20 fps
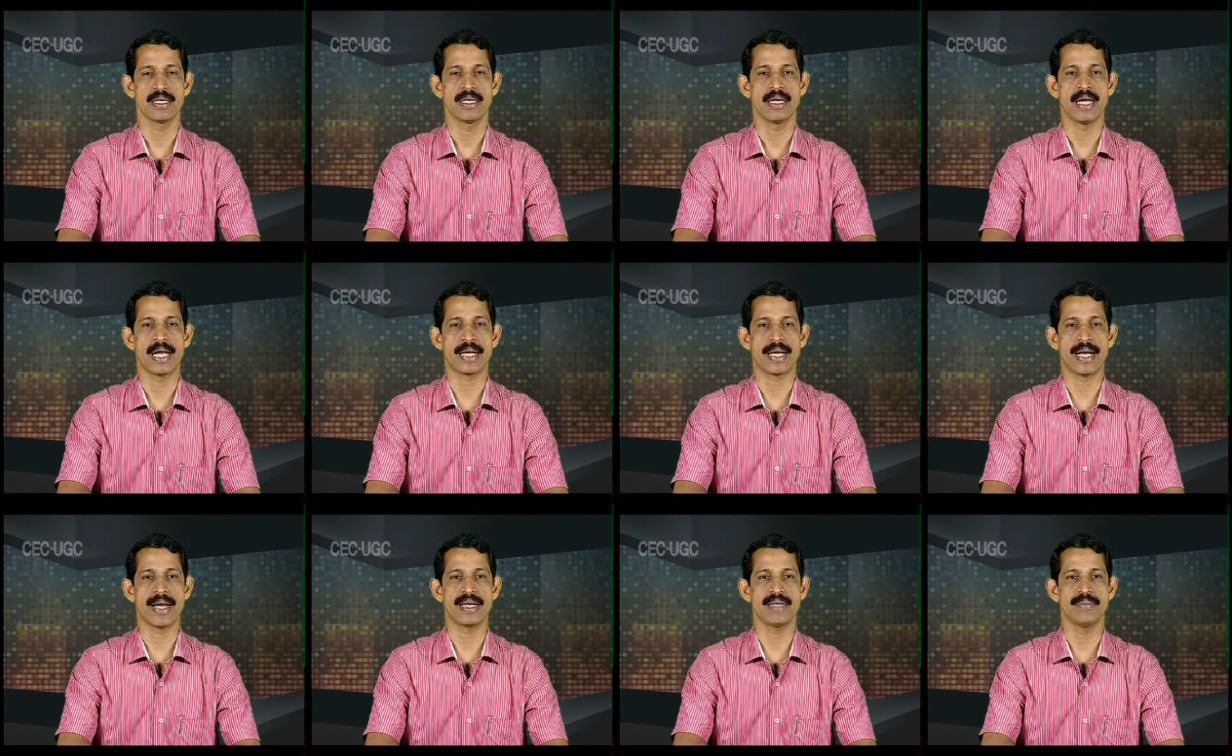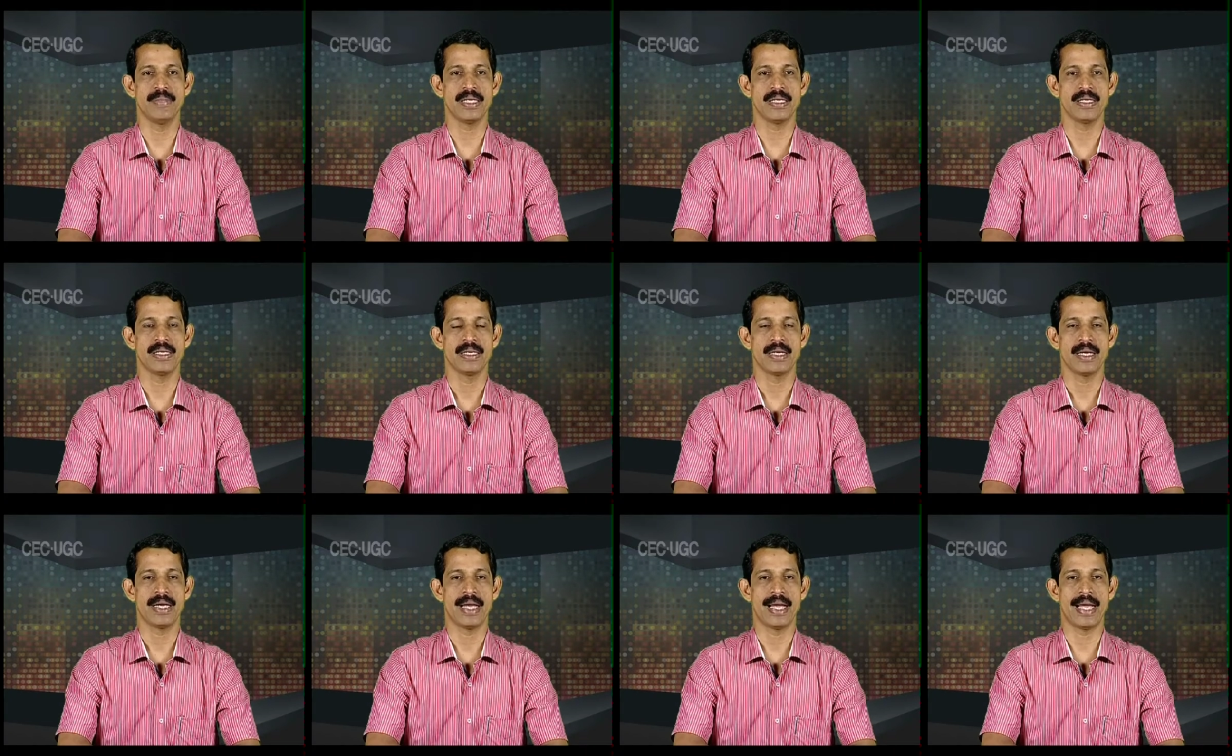academic
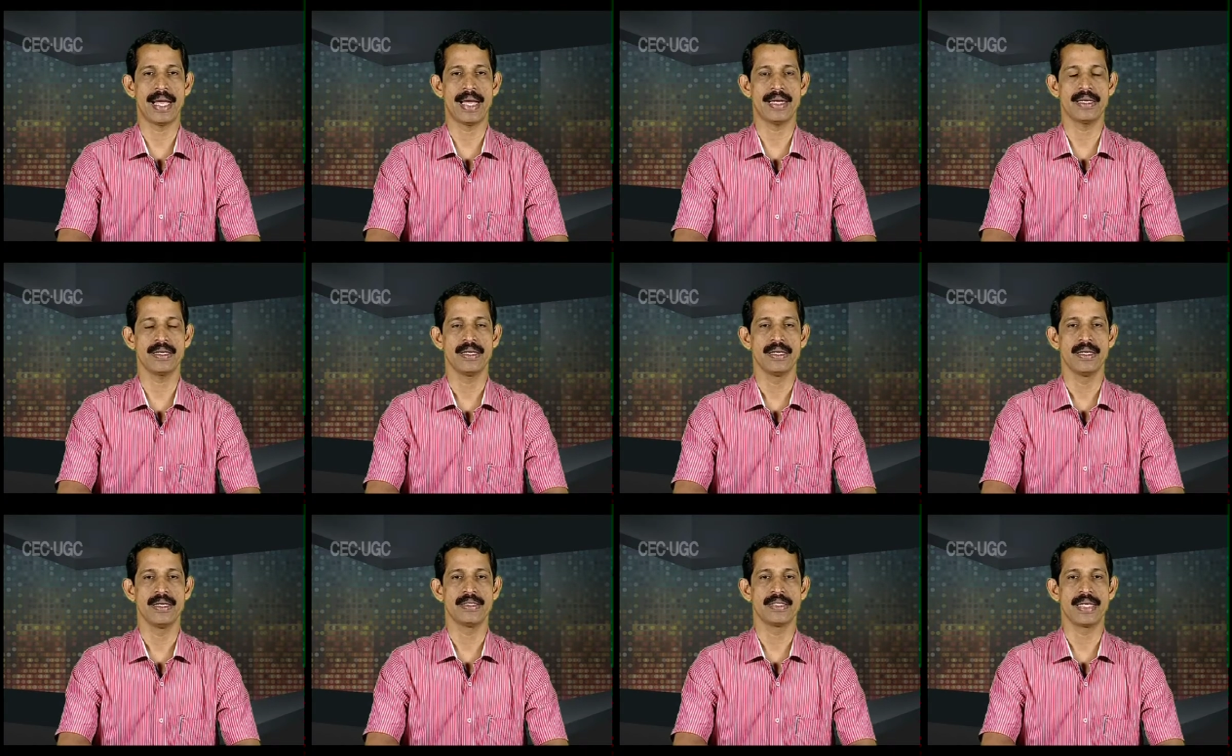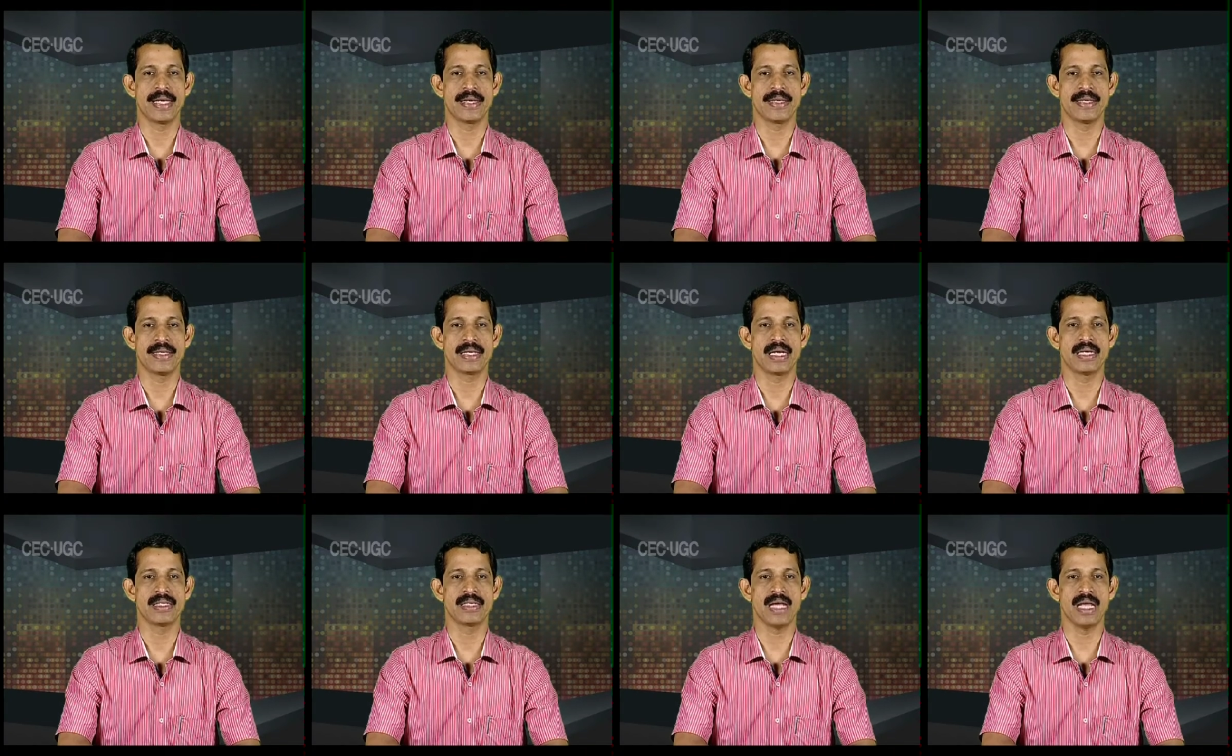and
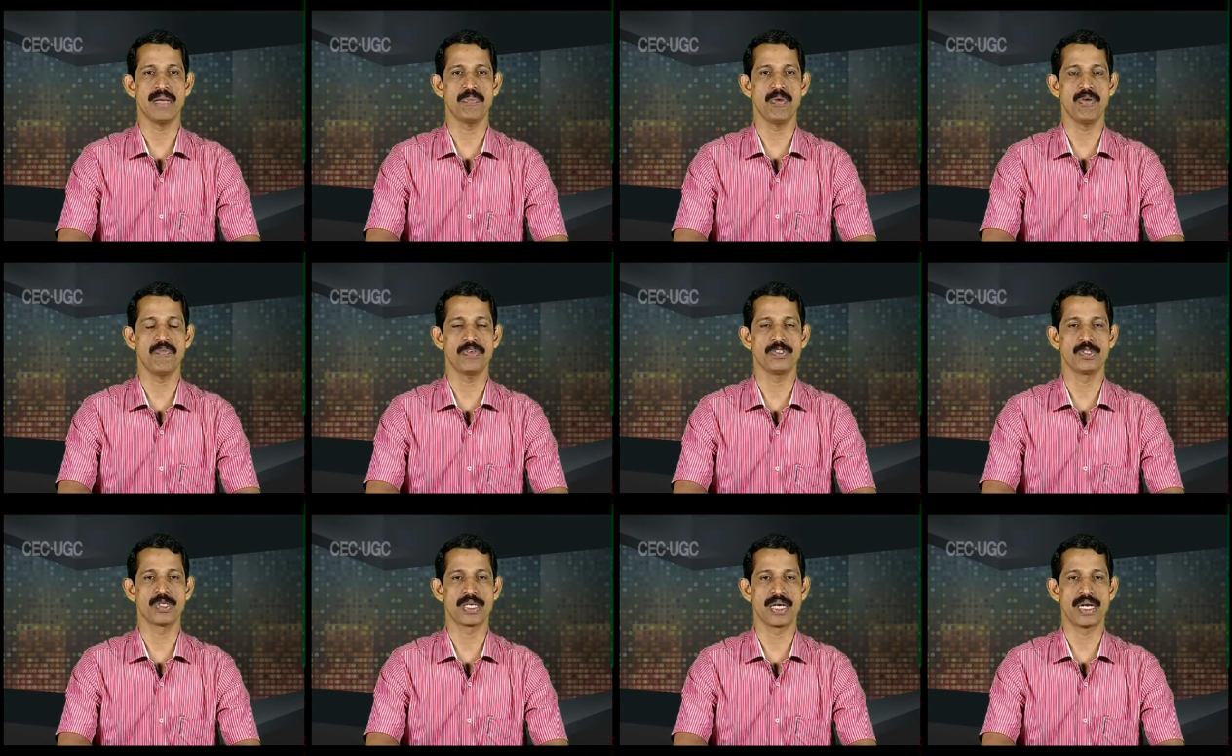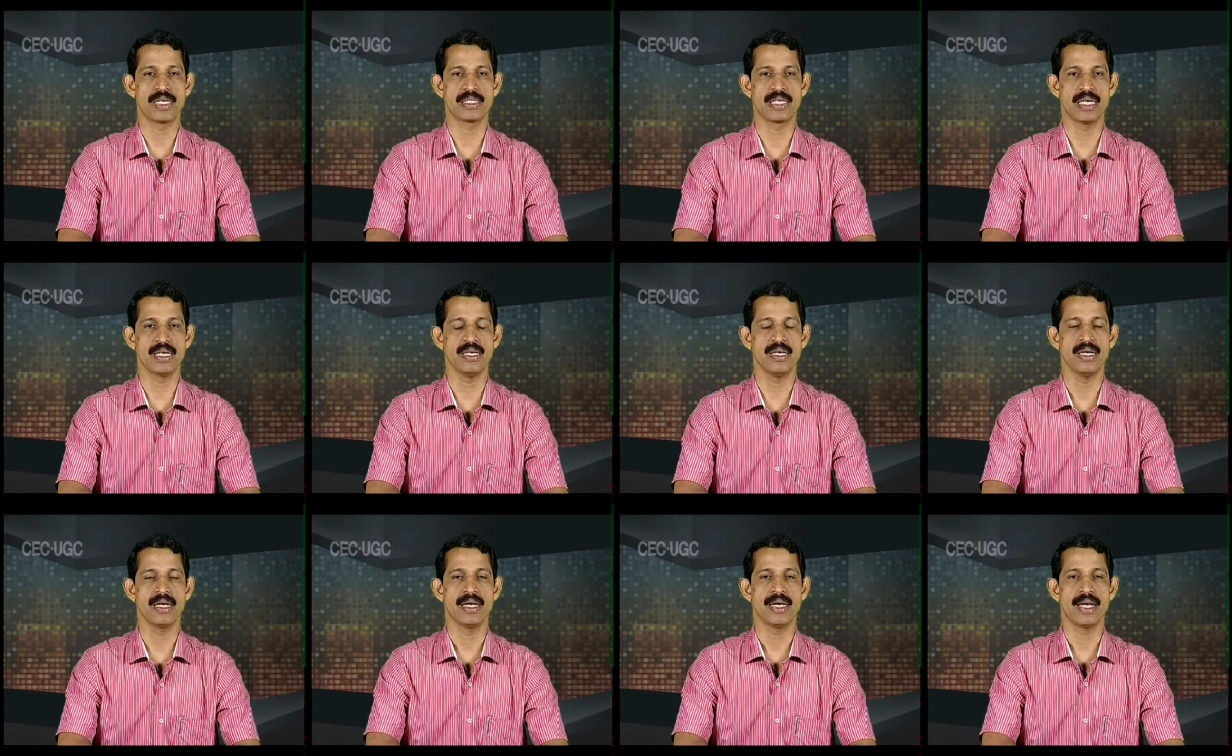theoretical type of education